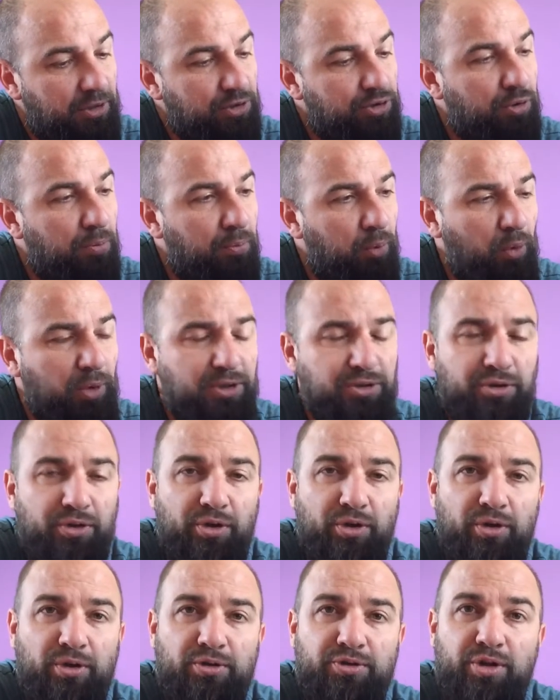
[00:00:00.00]
So boys and
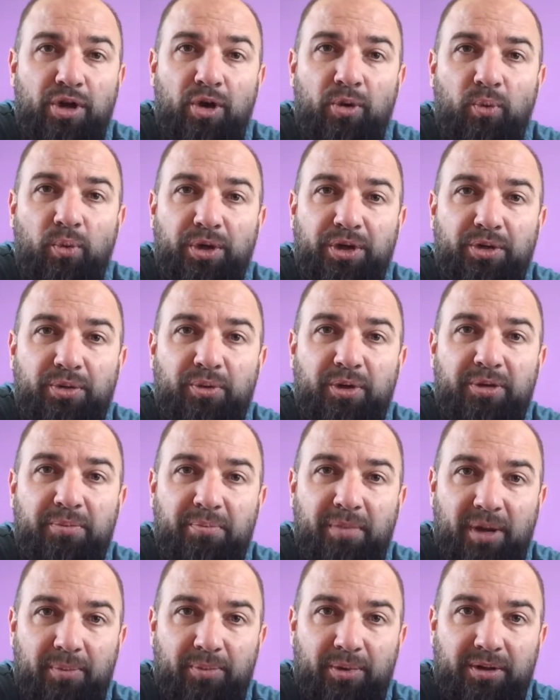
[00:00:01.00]
girls, we can
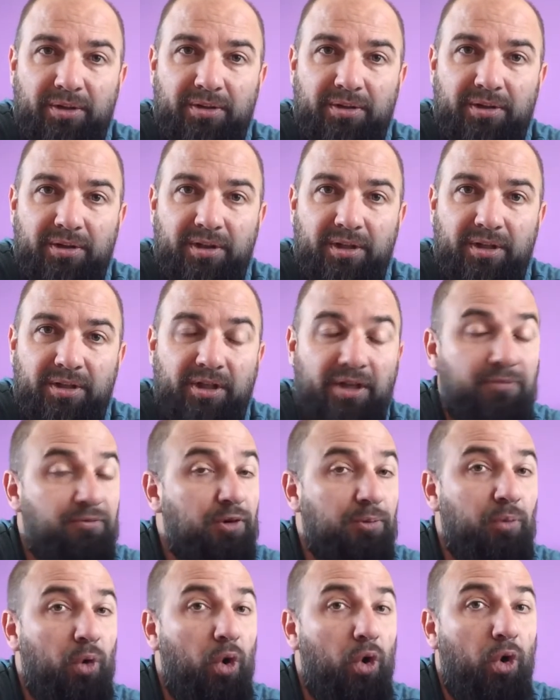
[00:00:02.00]
remember that
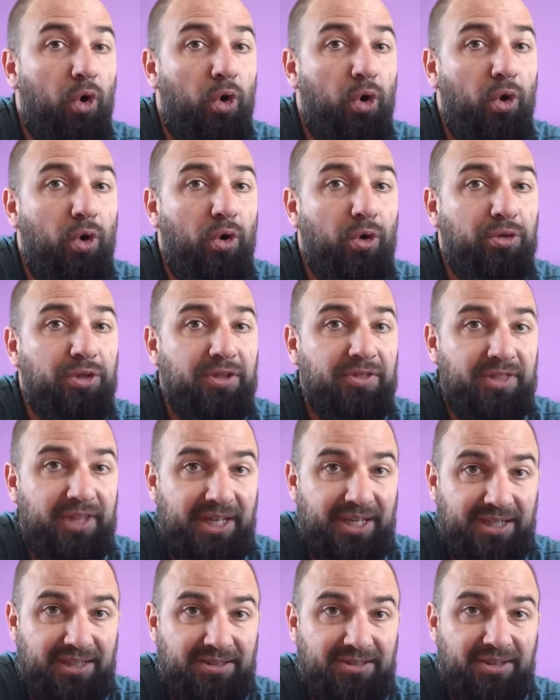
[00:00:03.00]
from all the
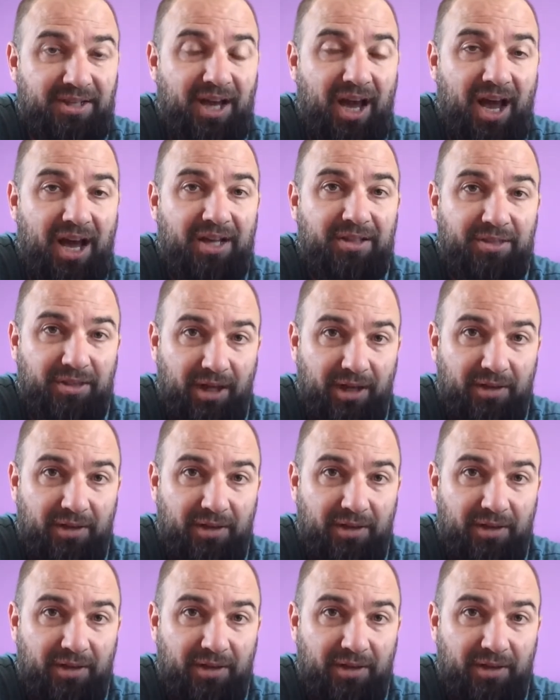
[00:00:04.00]
things God